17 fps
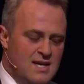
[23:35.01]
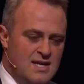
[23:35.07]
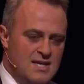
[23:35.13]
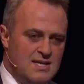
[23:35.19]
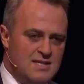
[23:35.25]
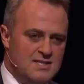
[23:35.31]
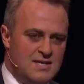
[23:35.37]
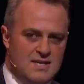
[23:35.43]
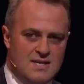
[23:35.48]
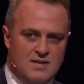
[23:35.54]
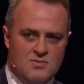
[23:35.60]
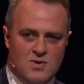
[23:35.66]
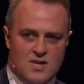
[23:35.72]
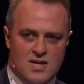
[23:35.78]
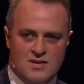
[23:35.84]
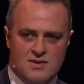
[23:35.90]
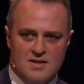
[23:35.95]
is any
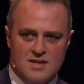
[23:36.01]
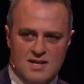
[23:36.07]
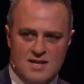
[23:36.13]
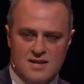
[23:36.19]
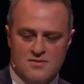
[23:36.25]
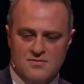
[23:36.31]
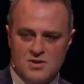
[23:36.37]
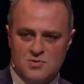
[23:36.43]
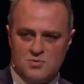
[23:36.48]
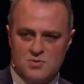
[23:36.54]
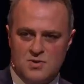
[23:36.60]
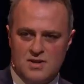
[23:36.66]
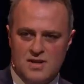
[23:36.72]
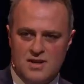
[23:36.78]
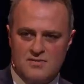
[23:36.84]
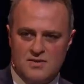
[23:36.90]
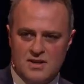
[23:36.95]
way that any of us
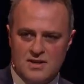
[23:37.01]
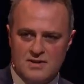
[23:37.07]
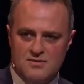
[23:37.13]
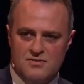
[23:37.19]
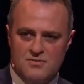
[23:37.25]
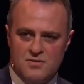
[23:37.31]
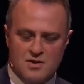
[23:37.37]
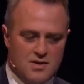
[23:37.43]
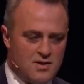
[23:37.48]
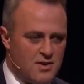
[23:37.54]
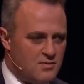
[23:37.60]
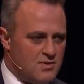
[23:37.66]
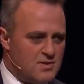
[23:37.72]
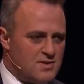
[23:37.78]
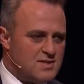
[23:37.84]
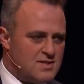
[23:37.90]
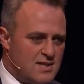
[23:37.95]
would ever live with, I think,
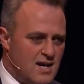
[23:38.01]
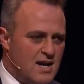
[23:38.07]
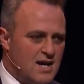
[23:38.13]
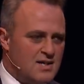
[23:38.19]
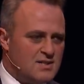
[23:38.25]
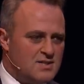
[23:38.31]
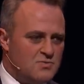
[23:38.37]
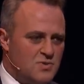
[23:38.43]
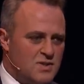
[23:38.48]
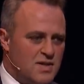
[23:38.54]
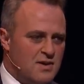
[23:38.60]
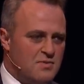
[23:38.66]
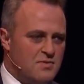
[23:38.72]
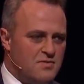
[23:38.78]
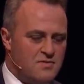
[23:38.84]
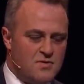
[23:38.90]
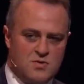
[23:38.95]
with the scars that would
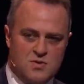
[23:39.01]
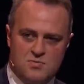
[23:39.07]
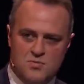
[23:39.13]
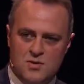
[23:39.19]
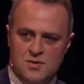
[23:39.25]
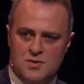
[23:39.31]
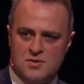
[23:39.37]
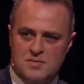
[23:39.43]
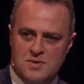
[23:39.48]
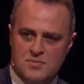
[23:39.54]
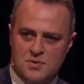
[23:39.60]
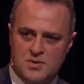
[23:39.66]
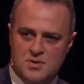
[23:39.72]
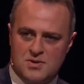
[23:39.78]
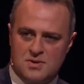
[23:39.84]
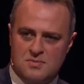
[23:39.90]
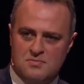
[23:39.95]
come if it were
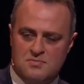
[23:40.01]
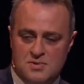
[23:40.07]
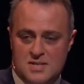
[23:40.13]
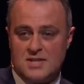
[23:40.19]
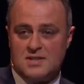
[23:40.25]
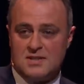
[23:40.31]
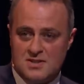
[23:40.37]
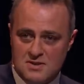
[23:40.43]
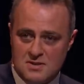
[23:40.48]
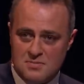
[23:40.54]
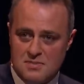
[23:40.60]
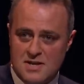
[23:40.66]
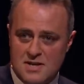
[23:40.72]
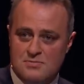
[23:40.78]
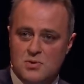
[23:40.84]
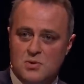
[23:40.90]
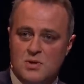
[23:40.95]
particularly to the
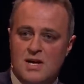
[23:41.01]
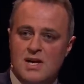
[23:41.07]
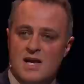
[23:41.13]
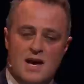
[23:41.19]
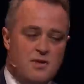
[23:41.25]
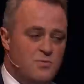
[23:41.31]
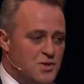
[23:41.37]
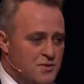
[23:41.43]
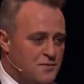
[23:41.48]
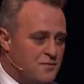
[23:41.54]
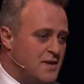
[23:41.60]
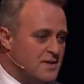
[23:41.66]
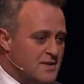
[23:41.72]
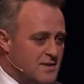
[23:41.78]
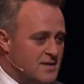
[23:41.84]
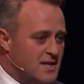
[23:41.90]
people, and were defeated,